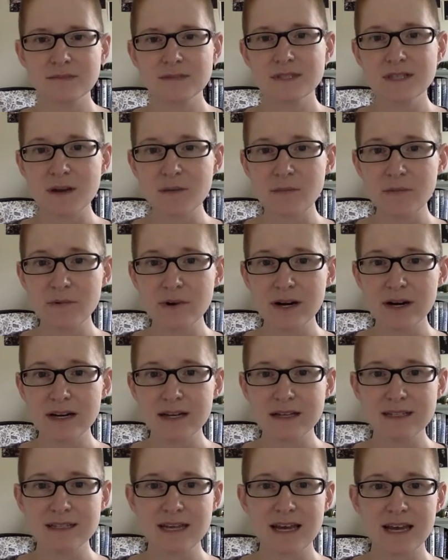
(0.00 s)
Tupperware
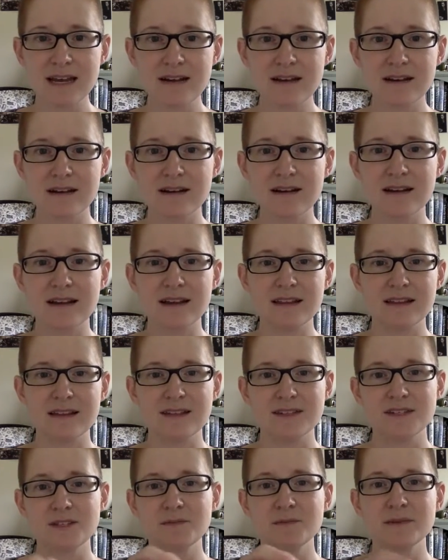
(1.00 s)
container and then
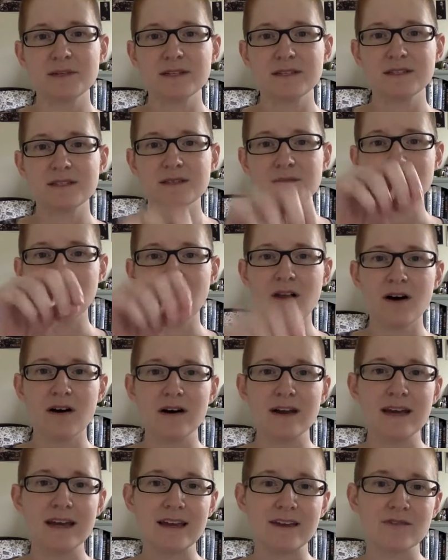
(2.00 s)
just put in small
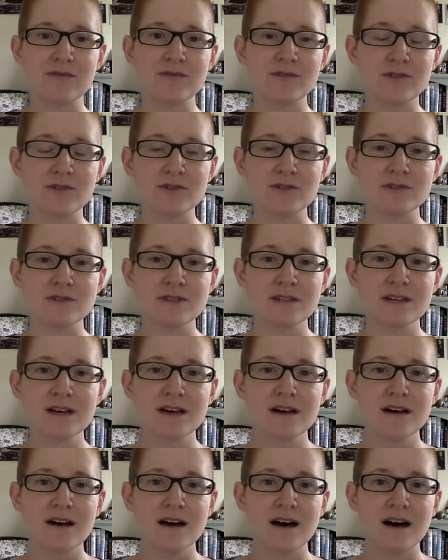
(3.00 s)
handfuls
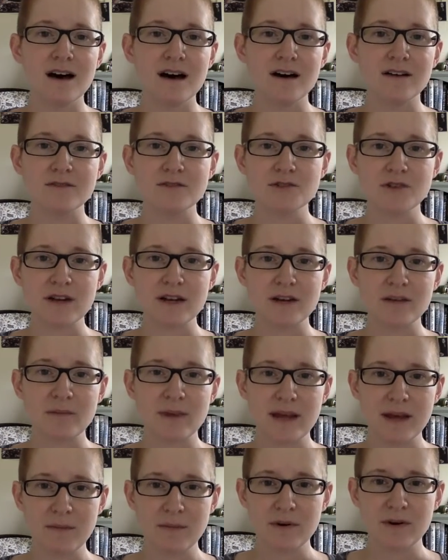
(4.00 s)
of shredded
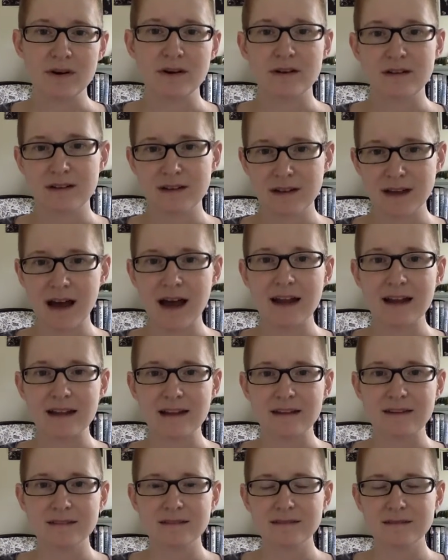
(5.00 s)
paper, got
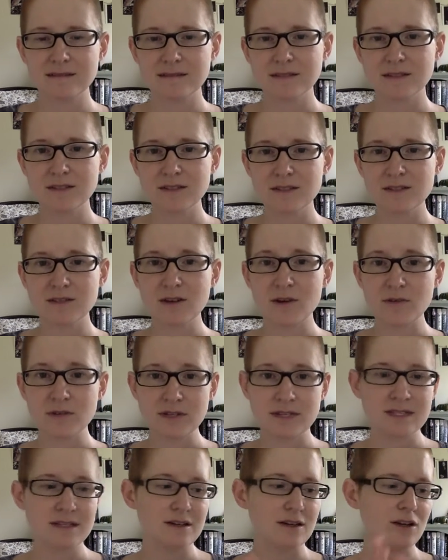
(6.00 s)
it soaked
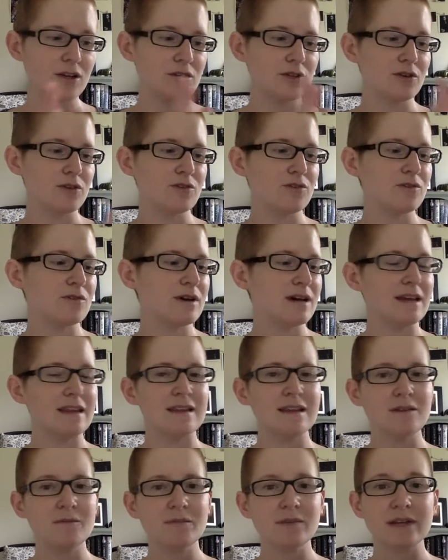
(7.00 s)
in the glue, and
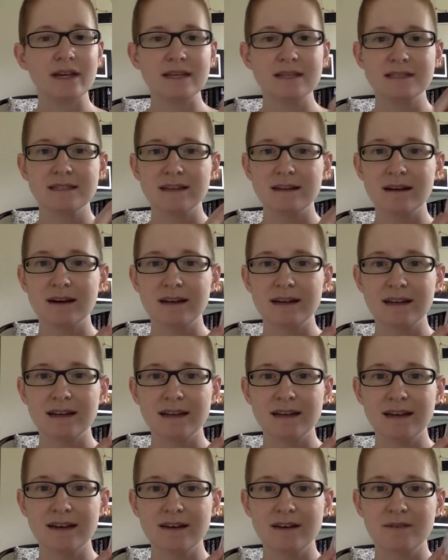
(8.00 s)
then placed it on
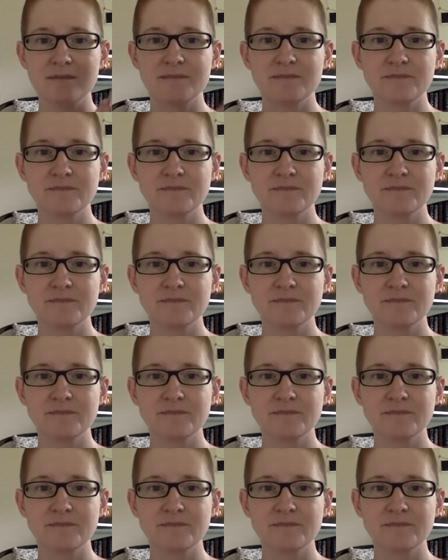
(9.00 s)
here.